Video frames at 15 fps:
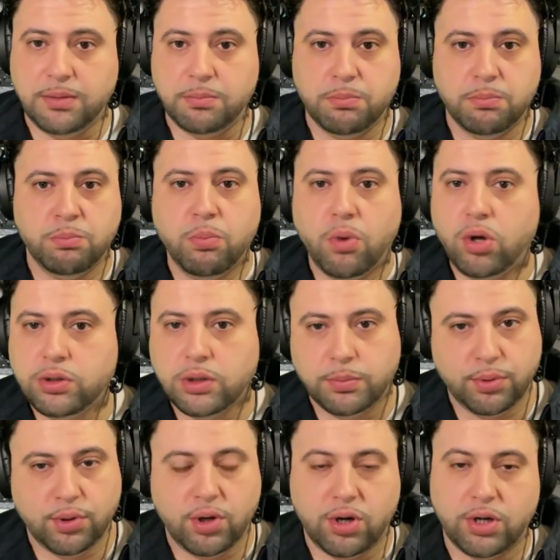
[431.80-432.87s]

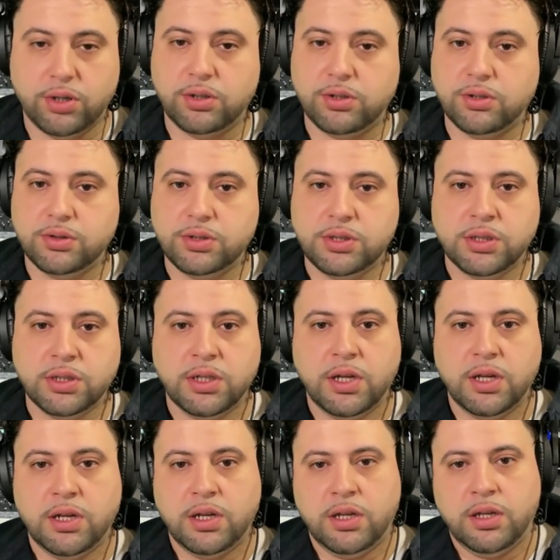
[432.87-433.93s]
multiple articles
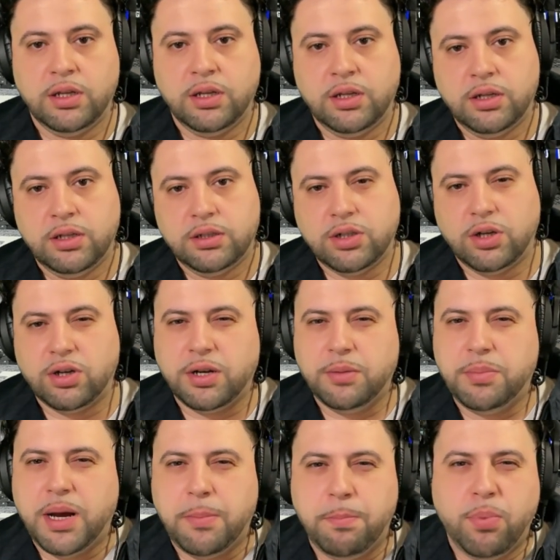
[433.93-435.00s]
talking
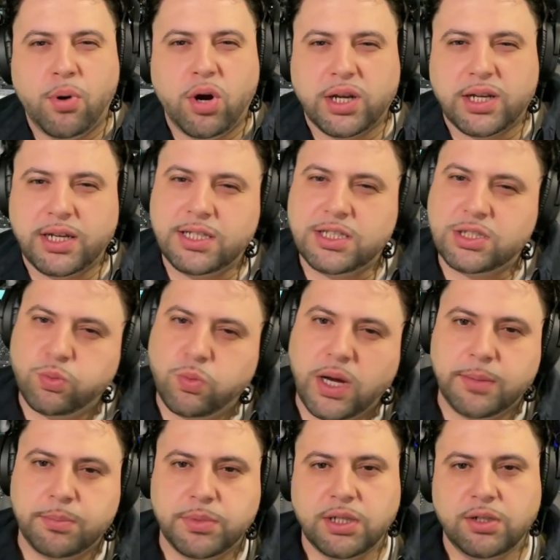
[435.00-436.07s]
about Barkley
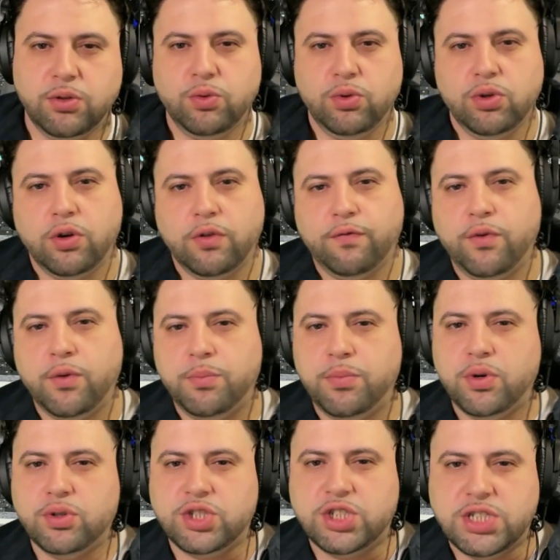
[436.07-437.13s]
swiped the New York
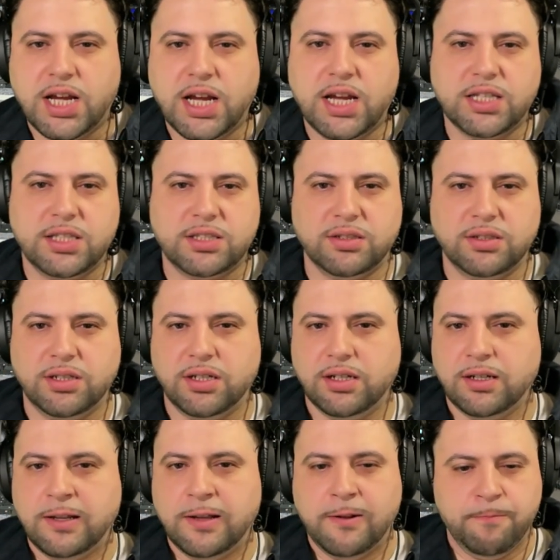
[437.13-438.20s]
Football Giants on
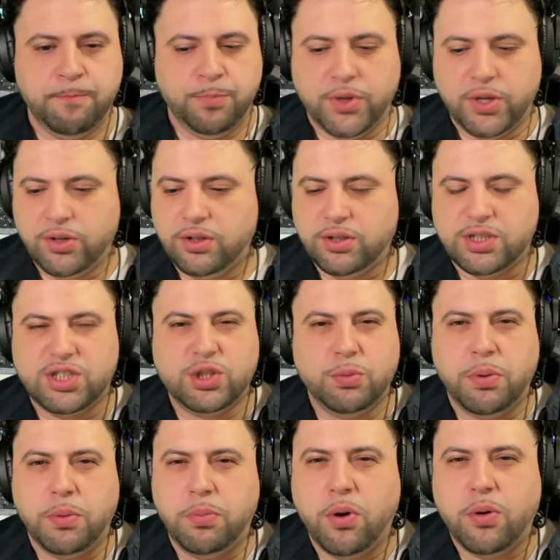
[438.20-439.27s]
a
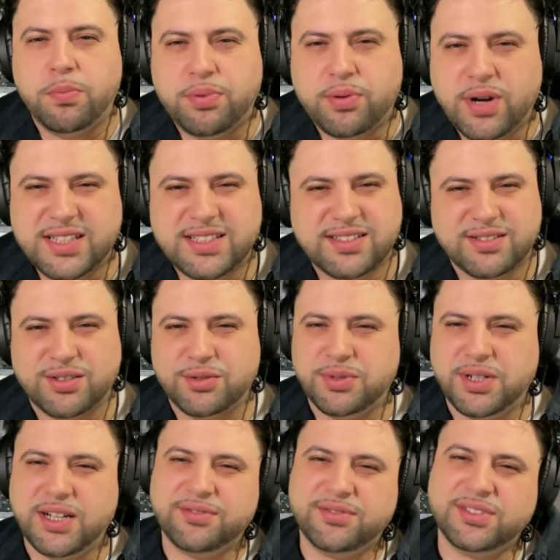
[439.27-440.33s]
Super Bowl presser or
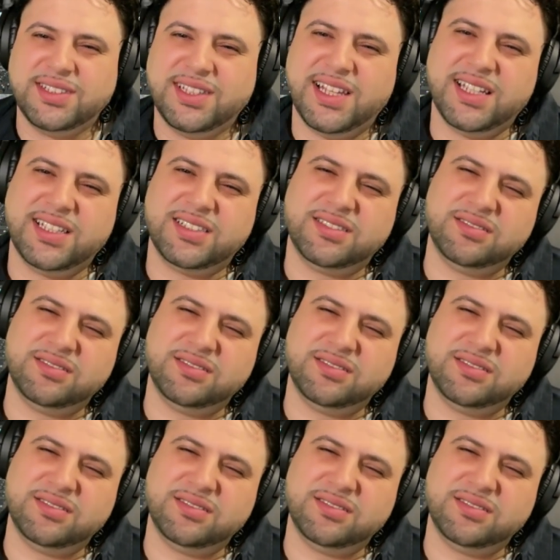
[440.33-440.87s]
whatever. Like,